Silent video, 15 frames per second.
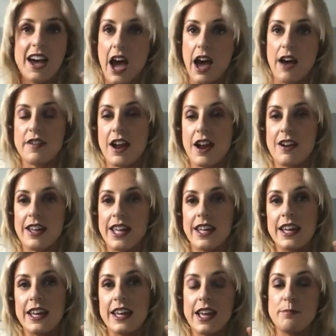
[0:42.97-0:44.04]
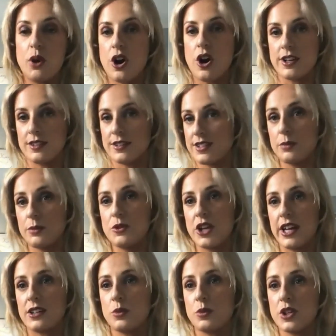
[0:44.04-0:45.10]
a very important
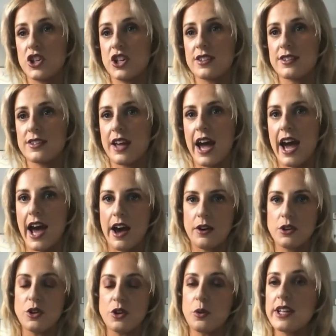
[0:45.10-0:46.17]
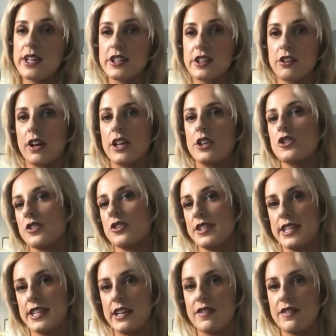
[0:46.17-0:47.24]
subject, which is how you integrate your
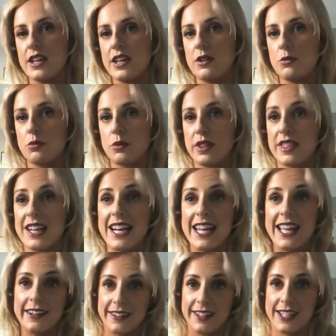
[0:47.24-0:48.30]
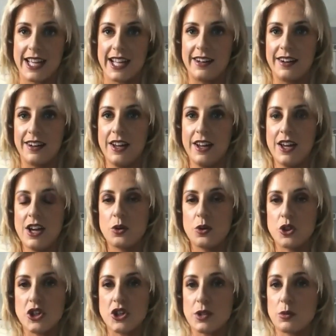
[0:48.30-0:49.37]
CV with LinkedIn,
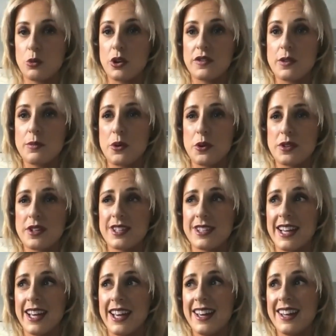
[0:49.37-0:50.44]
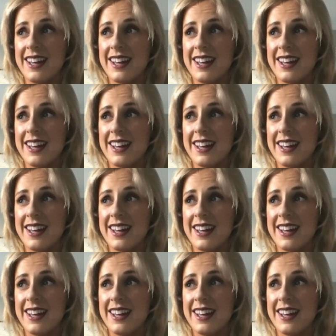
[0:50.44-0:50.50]
which is one of the most,